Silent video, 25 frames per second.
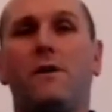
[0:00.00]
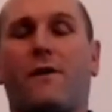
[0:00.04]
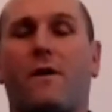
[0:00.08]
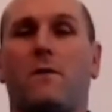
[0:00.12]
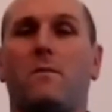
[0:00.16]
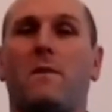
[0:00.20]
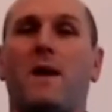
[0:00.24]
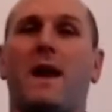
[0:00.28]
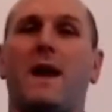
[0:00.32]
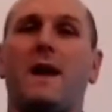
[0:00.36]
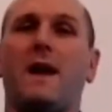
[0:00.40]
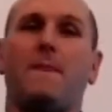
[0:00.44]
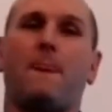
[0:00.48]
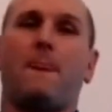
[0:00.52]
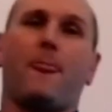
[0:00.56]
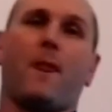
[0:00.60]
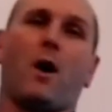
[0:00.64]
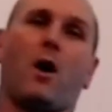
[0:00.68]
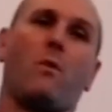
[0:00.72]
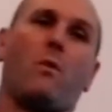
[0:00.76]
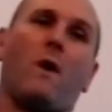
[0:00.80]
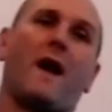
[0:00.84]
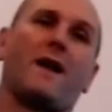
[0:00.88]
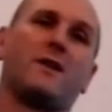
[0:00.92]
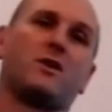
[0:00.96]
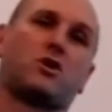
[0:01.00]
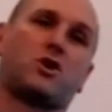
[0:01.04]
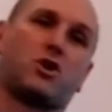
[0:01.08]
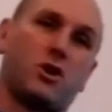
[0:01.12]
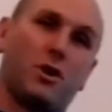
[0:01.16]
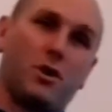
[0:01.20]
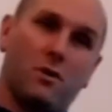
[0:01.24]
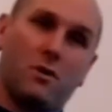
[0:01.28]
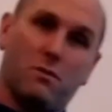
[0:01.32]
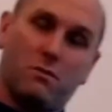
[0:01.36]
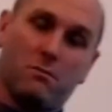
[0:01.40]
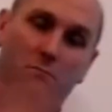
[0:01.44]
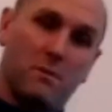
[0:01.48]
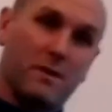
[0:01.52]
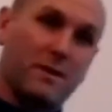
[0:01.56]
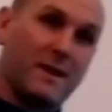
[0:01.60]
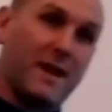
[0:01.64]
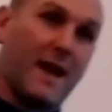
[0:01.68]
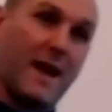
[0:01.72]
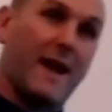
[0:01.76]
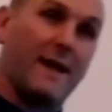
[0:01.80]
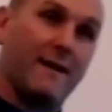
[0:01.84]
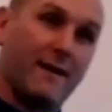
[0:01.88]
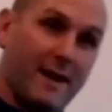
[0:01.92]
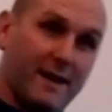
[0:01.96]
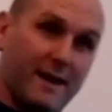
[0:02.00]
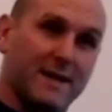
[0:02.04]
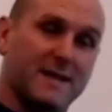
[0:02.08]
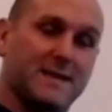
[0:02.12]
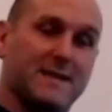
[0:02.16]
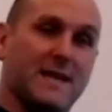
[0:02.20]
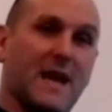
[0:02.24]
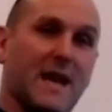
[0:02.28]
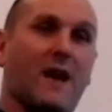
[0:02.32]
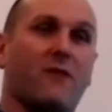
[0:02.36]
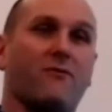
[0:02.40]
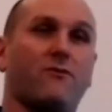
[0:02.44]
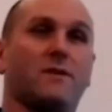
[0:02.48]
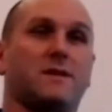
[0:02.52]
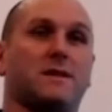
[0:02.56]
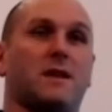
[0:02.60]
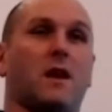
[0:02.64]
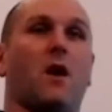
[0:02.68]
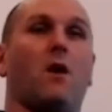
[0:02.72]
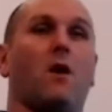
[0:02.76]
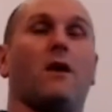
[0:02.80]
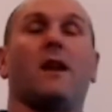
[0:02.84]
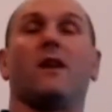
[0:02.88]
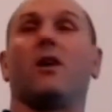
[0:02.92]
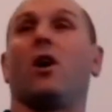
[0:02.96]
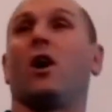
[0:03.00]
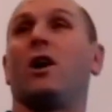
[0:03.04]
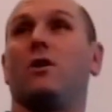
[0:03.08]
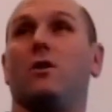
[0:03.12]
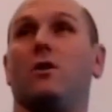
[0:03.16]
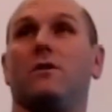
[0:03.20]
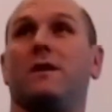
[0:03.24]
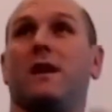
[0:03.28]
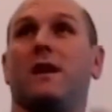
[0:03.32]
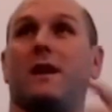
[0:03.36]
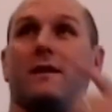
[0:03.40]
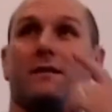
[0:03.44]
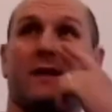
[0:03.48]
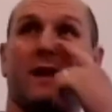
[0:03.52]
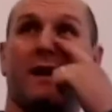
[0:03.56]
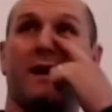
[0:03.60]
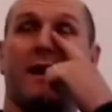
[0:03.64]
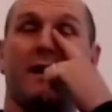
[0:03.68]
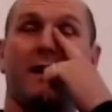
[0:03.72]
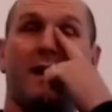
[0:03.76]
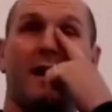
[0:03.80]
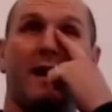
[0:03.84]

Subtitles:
for me, I went through then into secondary school and I done the